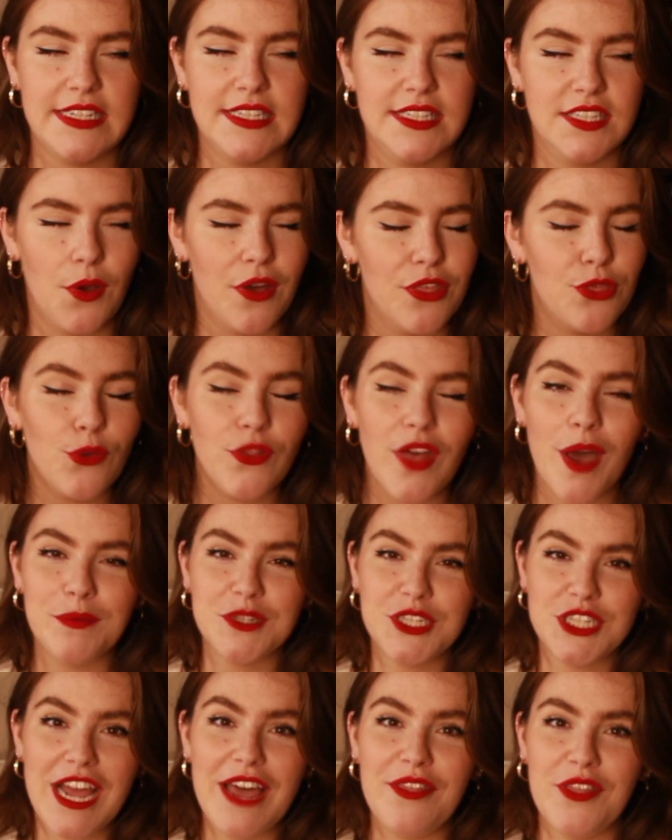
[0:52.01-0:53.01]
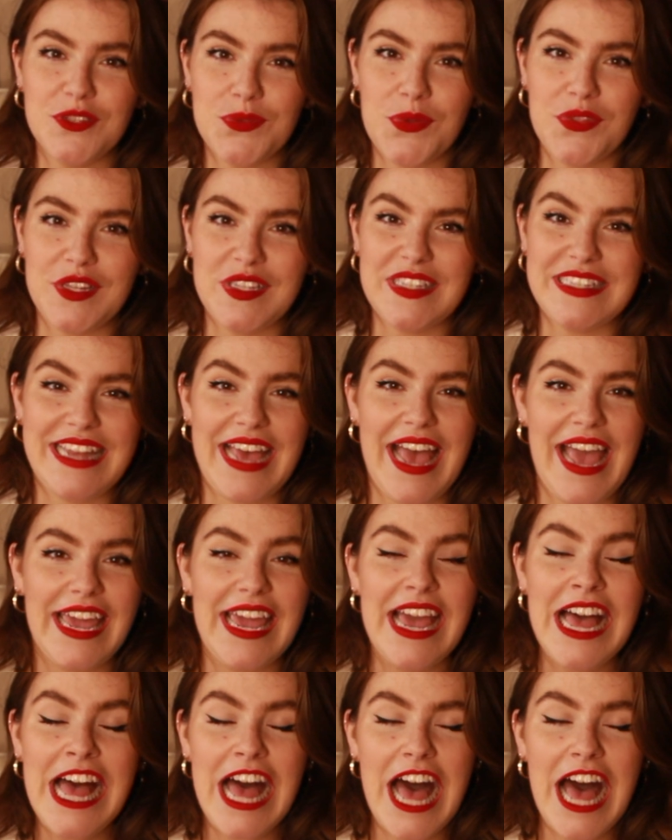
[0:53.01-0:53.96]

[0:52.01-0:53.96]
So I thought that I would share those with you today